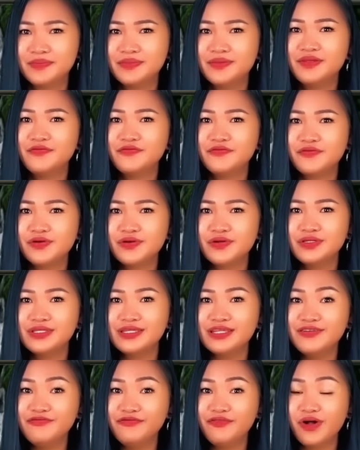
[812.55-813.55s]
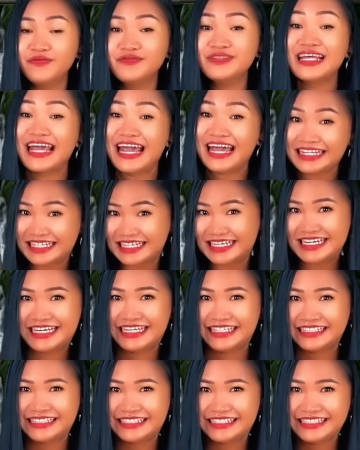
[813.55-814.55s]
The first involves
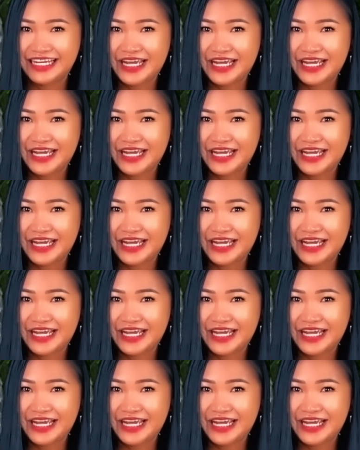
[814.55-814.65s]
etiquette,